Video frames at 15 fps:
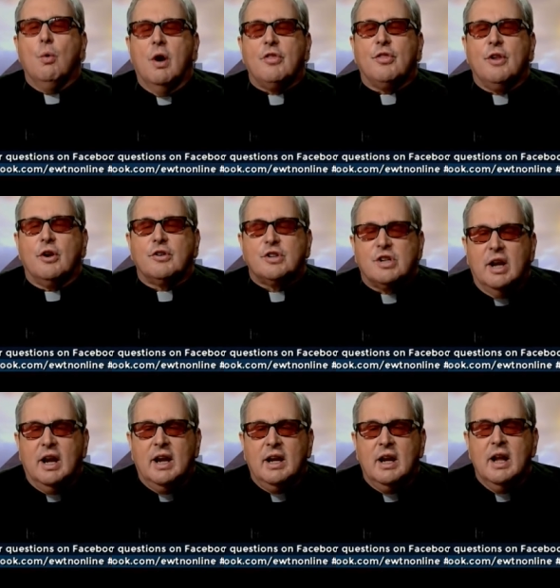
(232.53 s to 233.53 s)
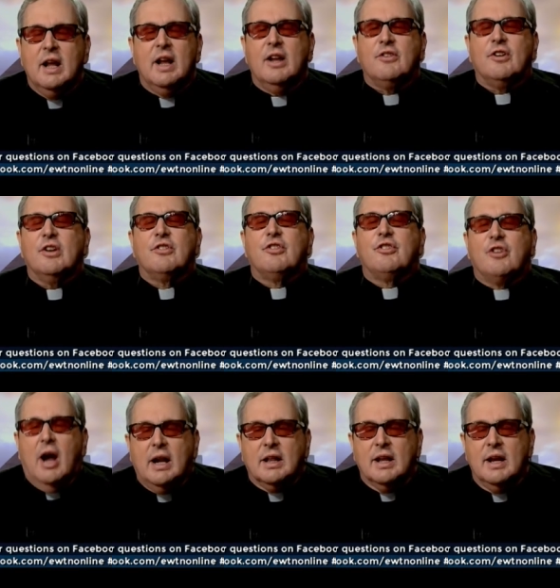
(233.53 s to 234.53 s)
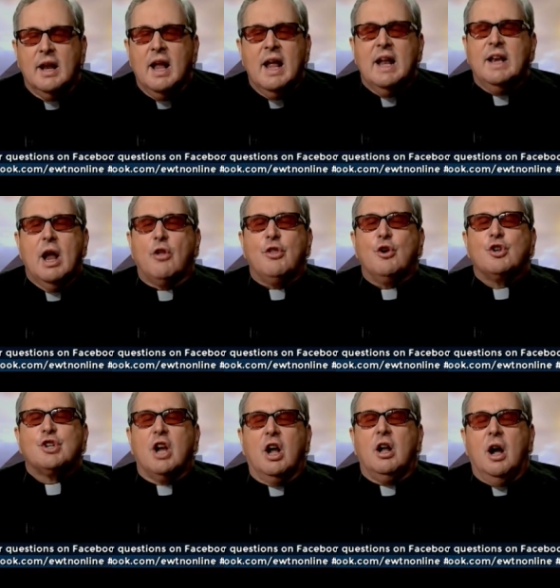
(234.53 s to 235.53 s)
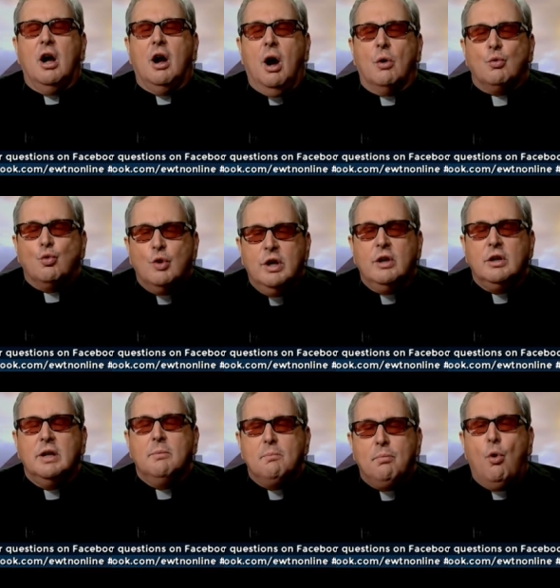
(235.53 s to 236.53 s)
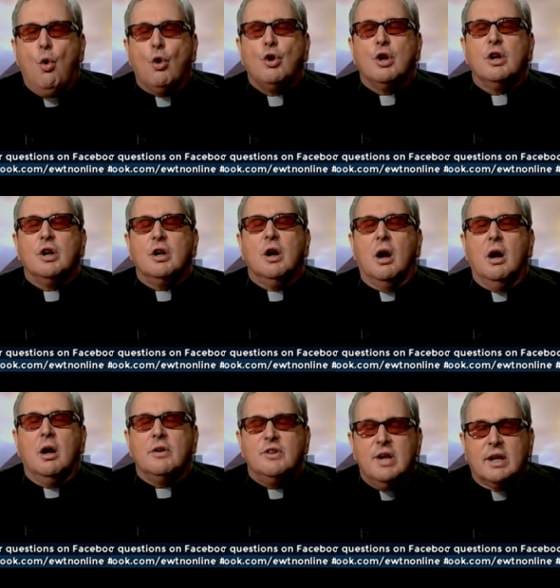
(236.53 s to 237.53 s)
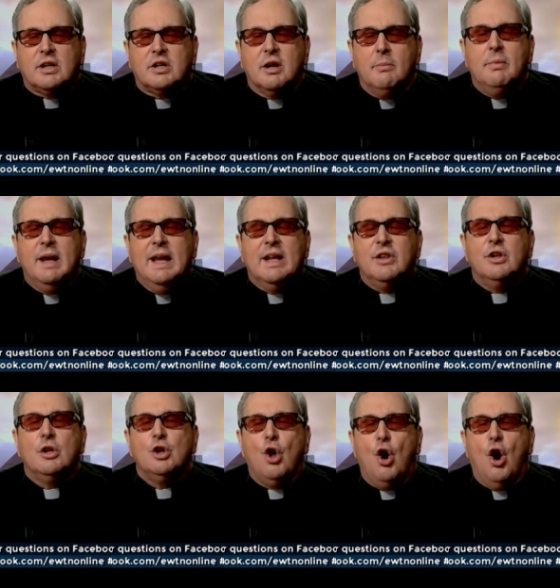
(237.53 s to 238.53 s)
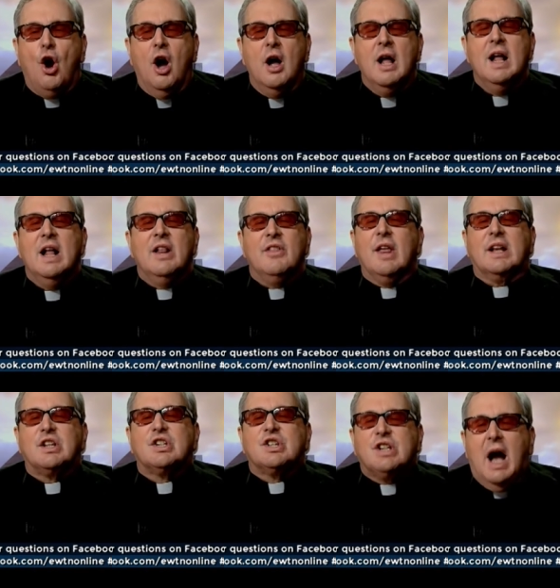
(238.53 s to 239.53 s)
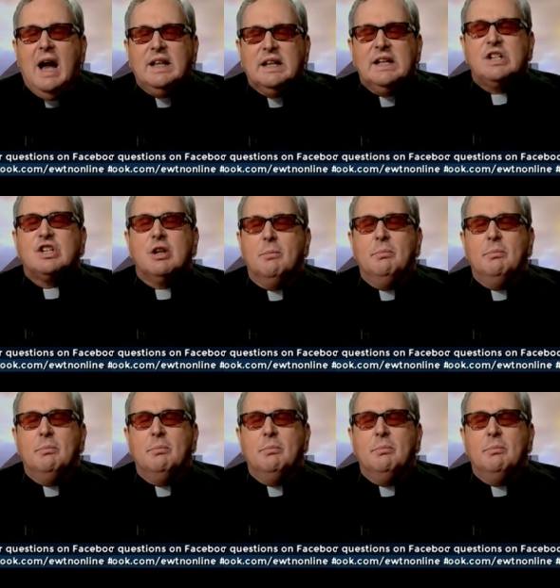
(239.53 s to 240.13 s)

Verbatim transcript: what they're saying is it's silent. Now there's a, a, a real important uh, dictum in the law that silence